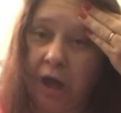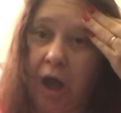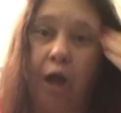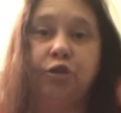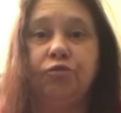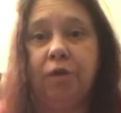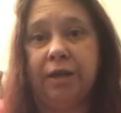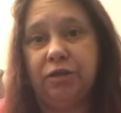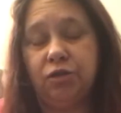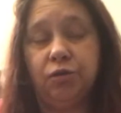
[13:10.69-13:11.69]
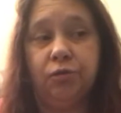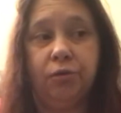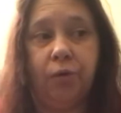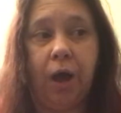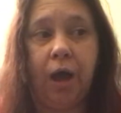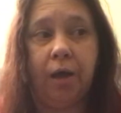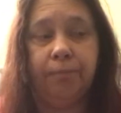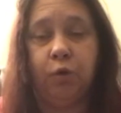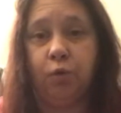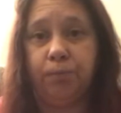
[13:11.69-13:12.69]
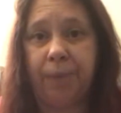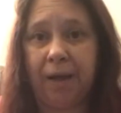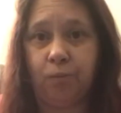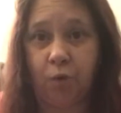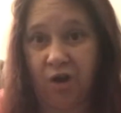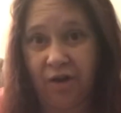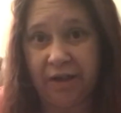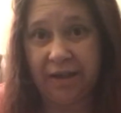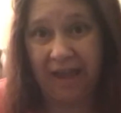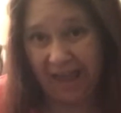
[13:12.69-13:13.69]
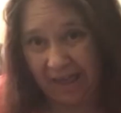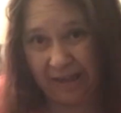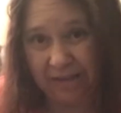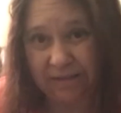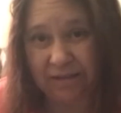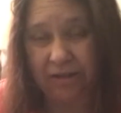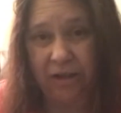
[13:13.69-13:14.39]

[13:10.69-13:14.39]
I tried to look back what I ate